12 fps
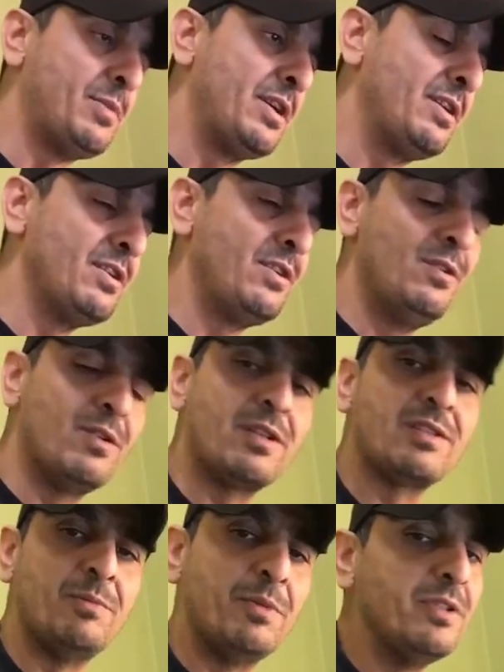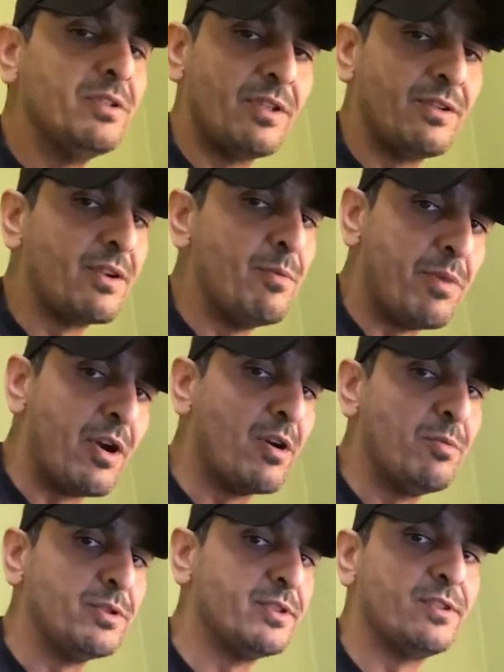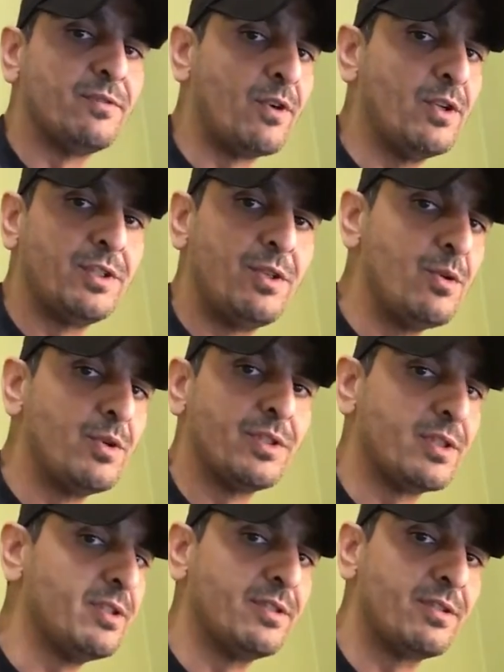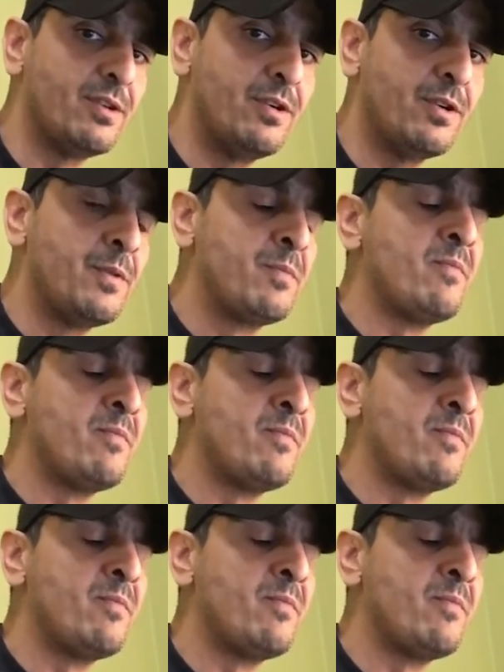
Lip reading: But, you look at some of these other comparables as far as tokens are concerned,